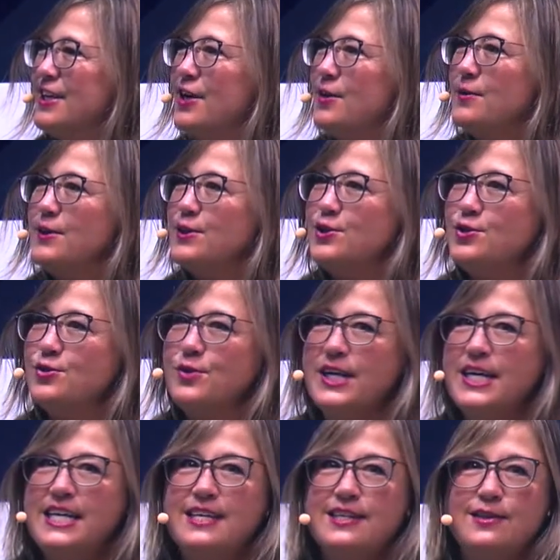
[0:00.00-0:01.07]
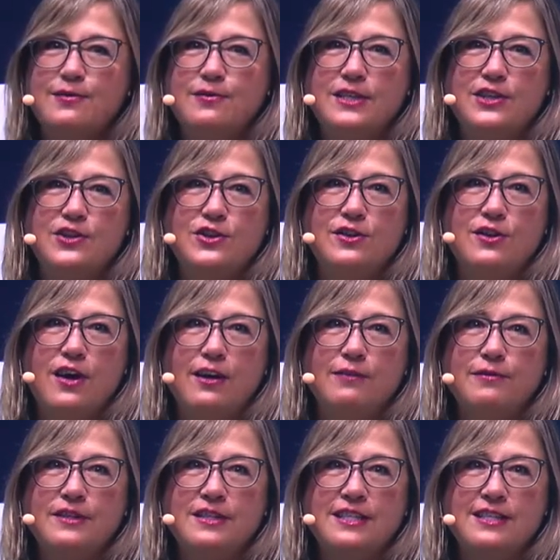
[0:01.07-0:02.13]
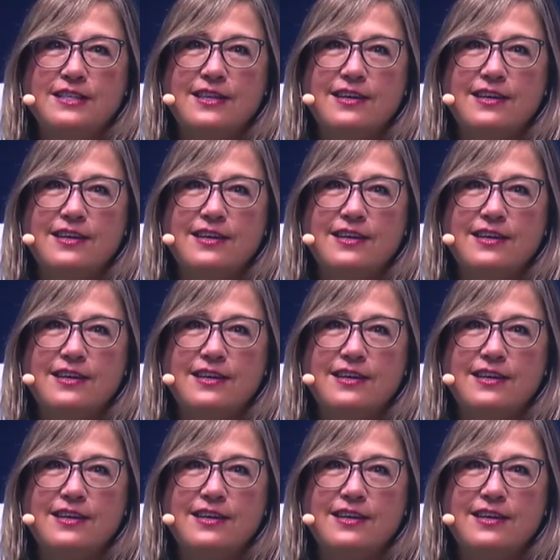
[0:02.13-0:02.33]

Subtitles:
trickiness of digital conferences, huh?